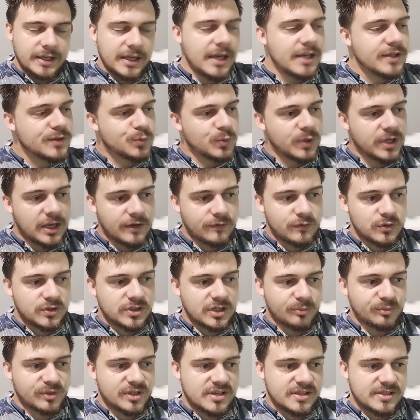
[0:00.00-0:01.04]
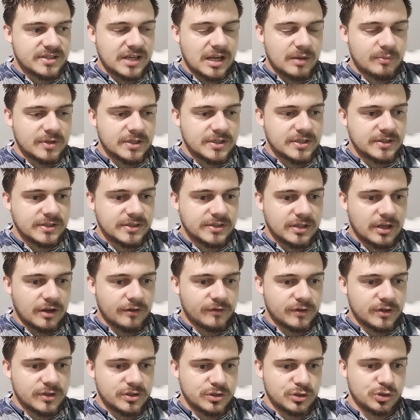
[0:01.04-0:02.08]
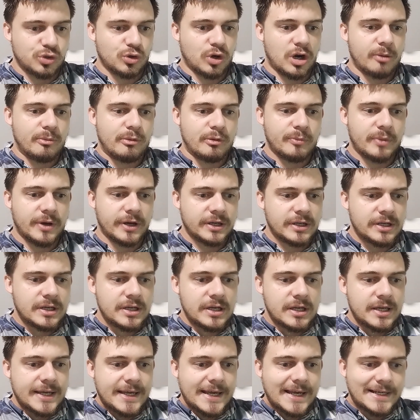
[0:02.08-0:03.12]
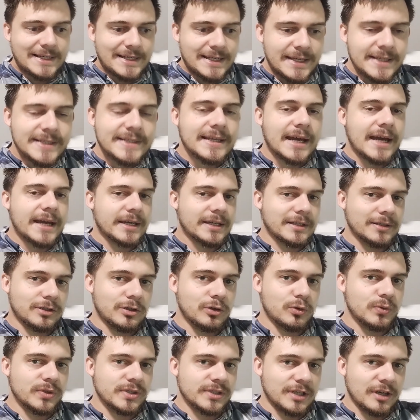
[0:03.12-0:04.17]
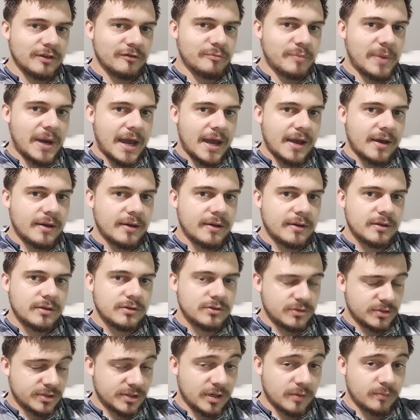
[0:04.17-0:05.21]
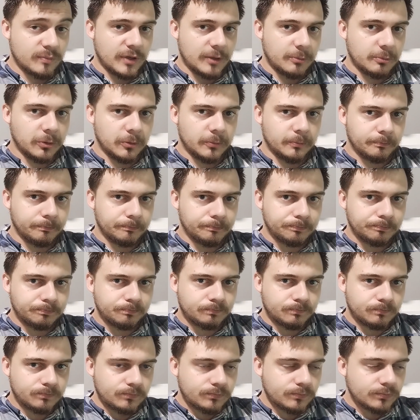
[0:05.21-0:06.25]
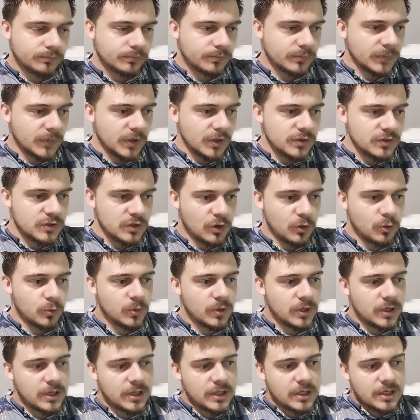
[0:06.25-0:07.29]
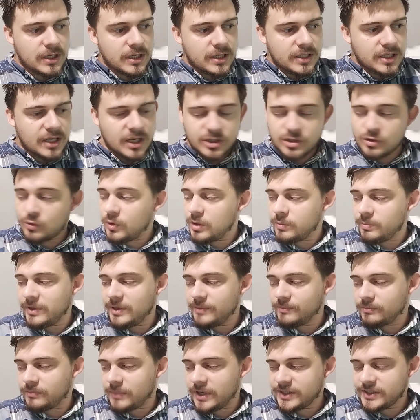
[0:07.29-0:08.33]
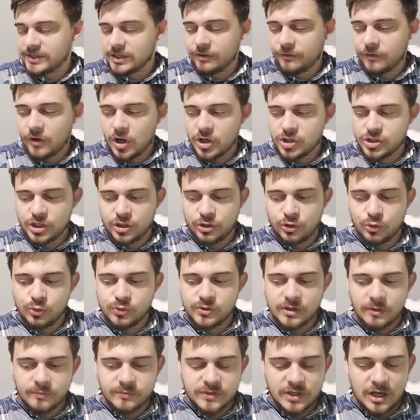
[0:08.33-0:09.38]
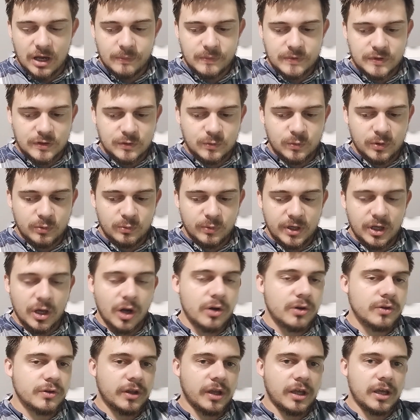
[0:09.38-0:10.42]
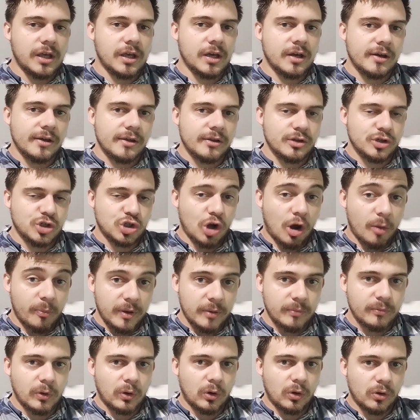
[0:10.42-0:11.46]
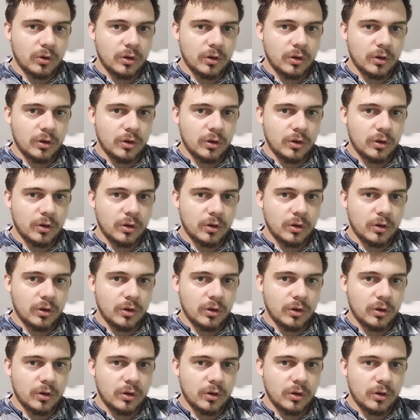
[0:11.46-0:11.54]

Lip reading: we give you some entertainment and stuff, and it's enjoyable, but at least I can do is give back to some people. So, yeah. So what me, myself, RJ do sometimes is when we go to the shopping mall.